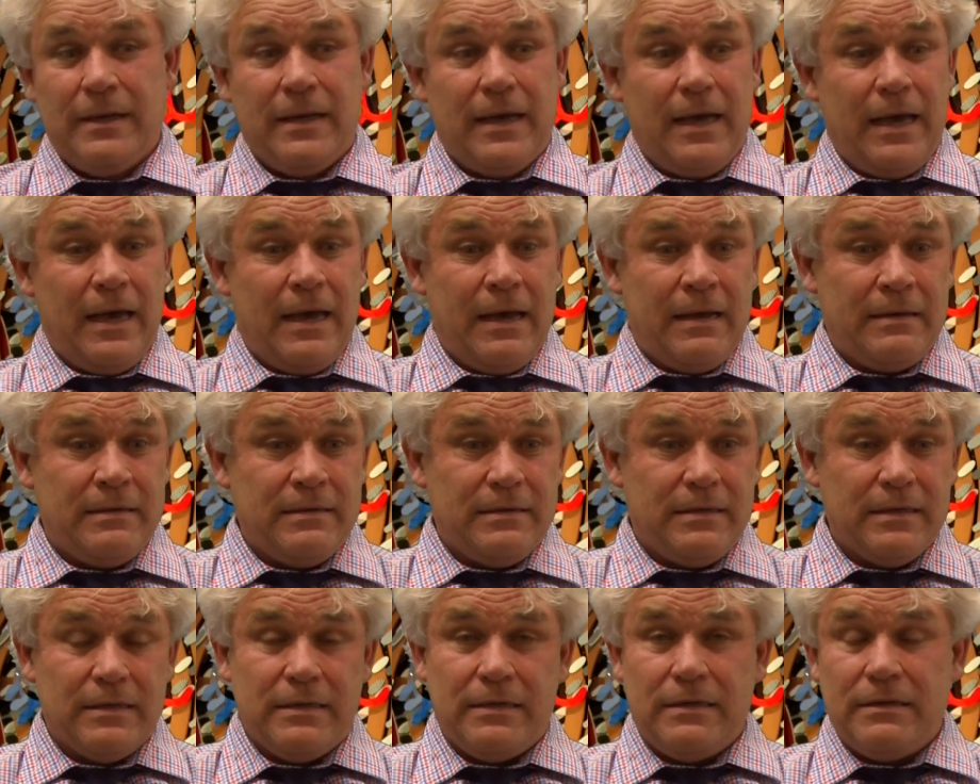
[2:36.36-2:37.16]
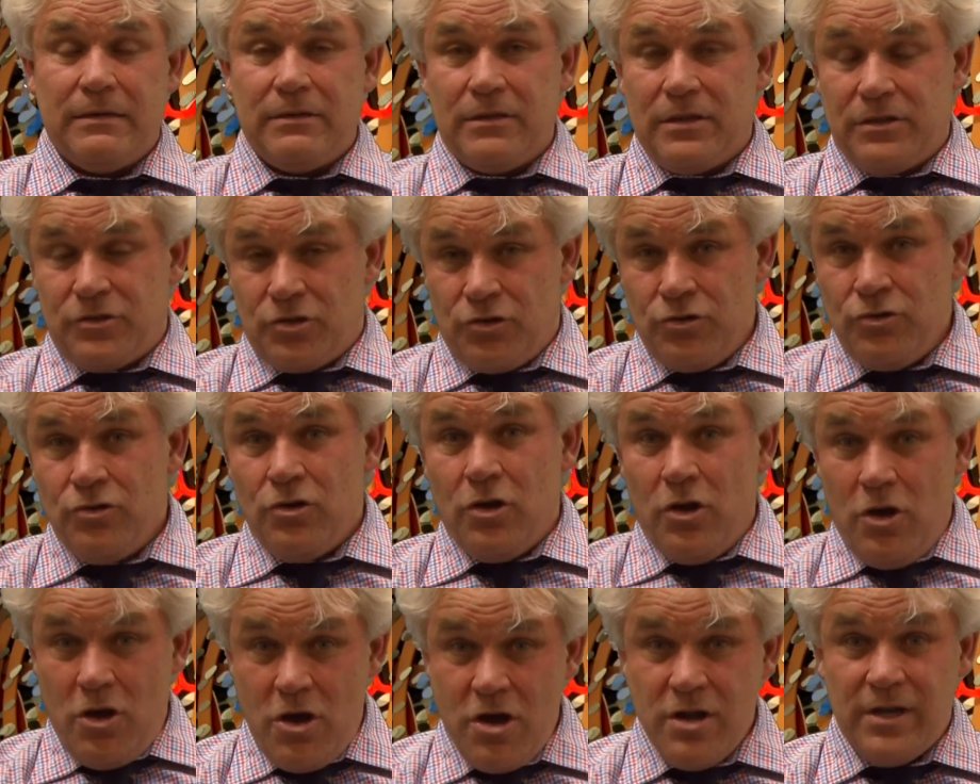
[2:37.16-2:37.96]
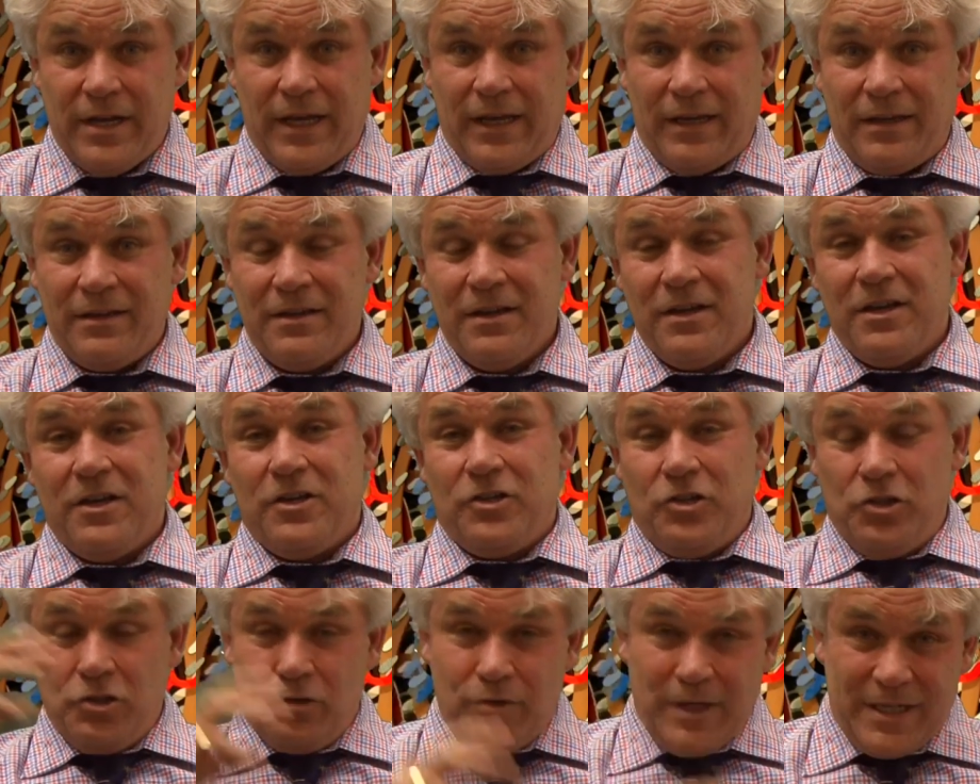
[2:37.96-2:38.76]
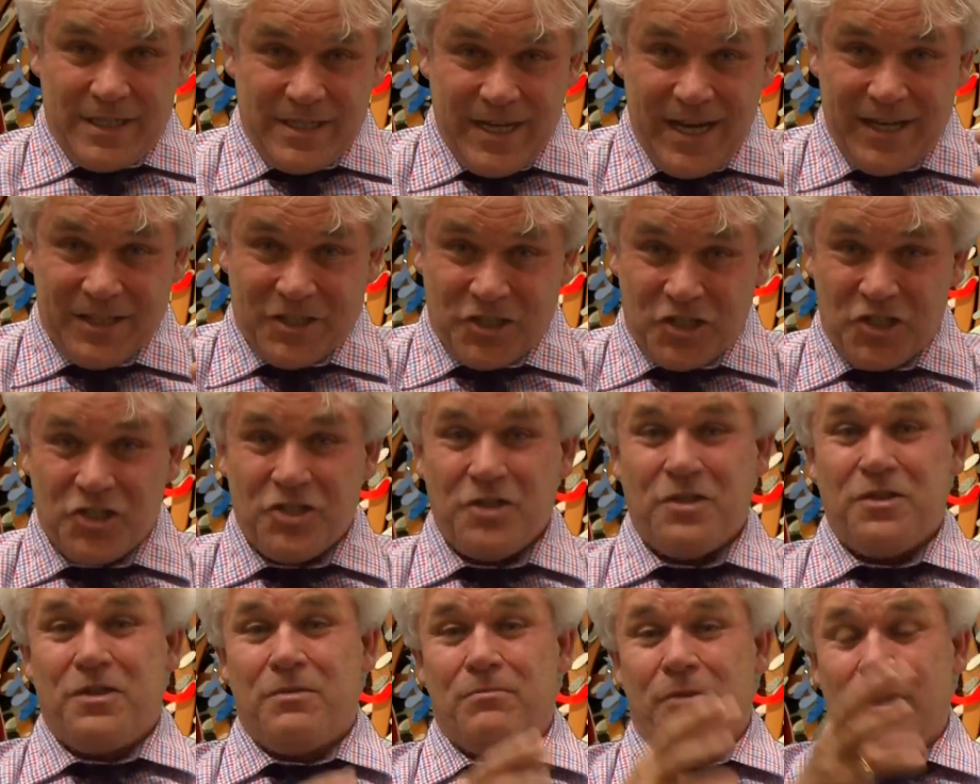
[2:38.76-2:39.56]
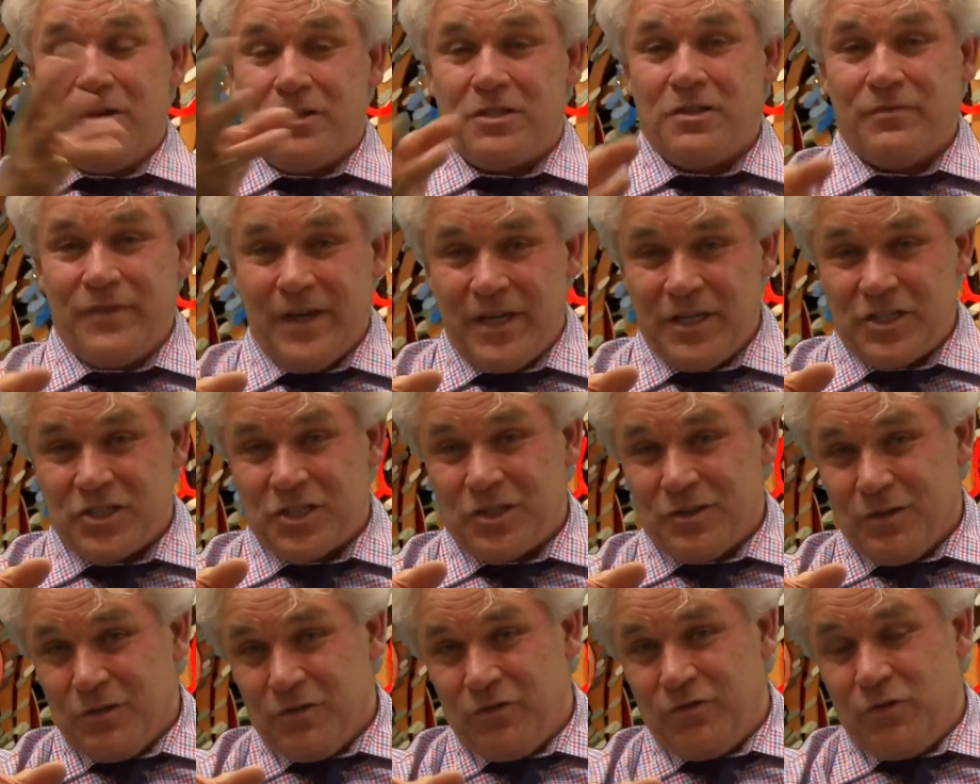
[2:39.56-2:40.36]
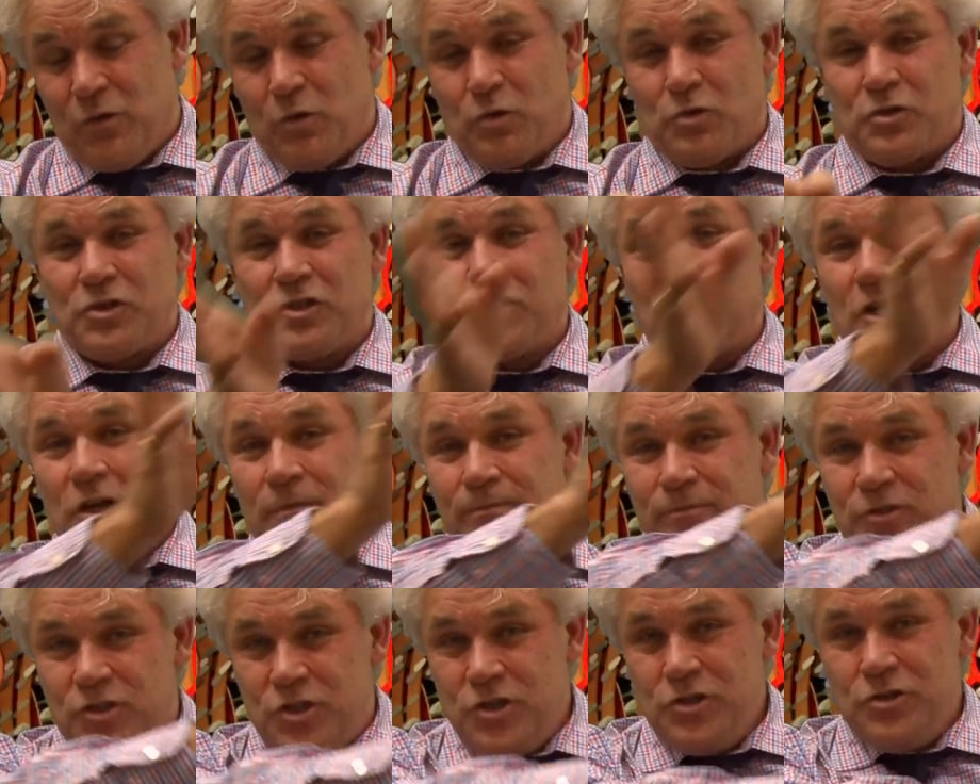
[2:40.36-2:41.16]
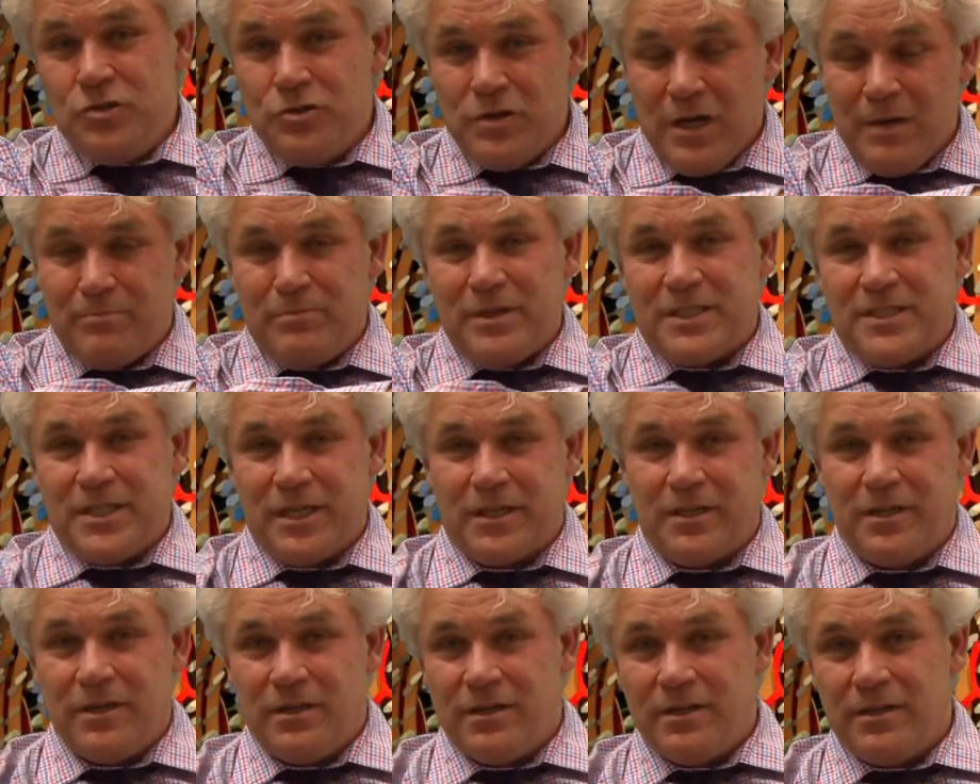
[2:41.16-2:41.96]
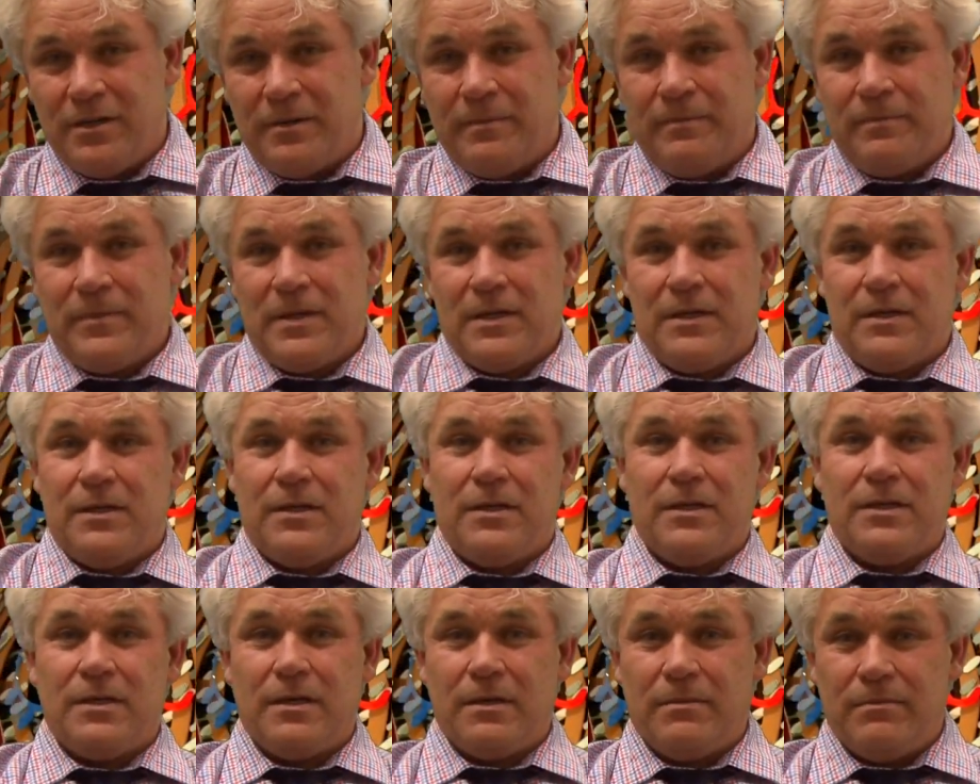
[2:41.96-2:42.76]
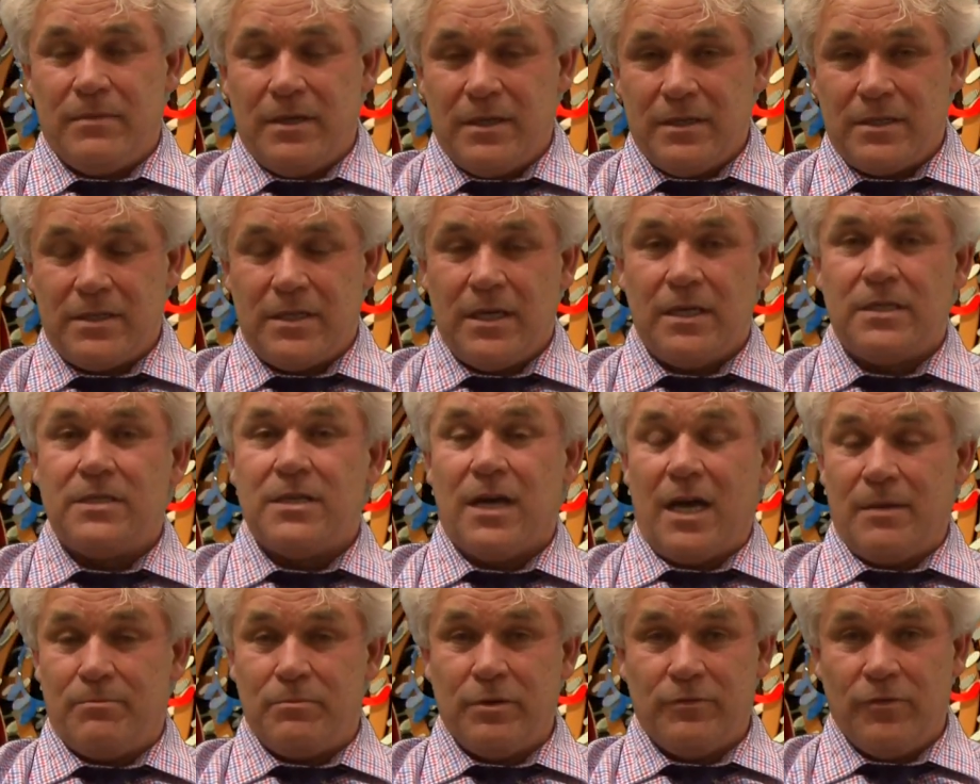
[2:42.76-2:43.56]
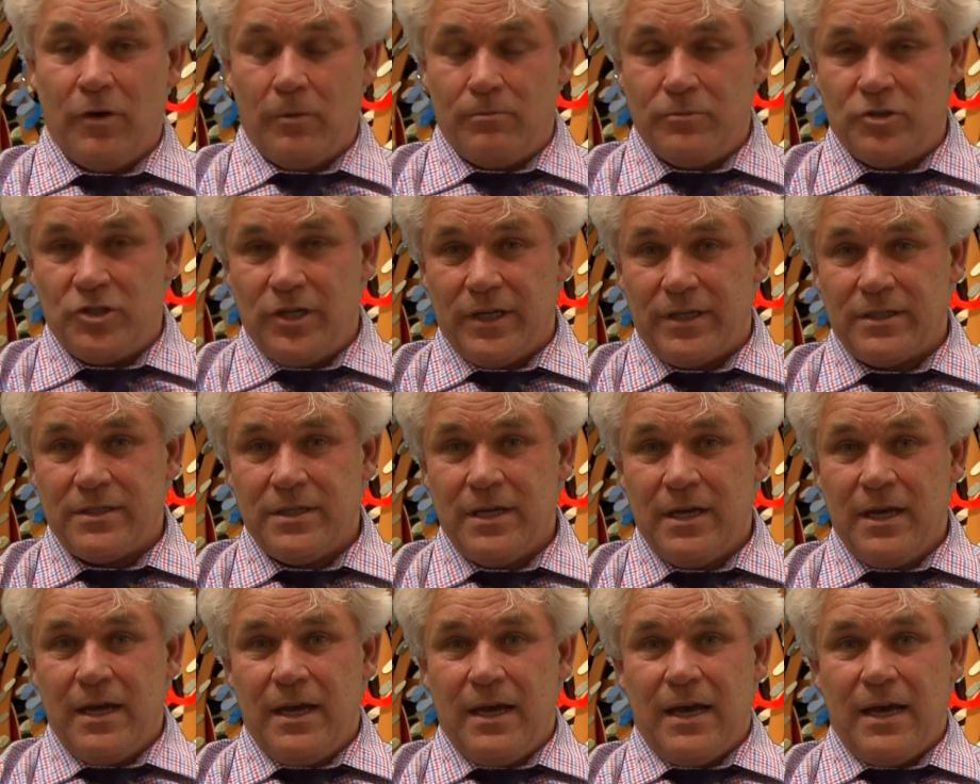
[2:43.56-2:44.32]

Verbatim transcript: And uh, through learning, you attach the motivational force to a particular uh, a, a type of object.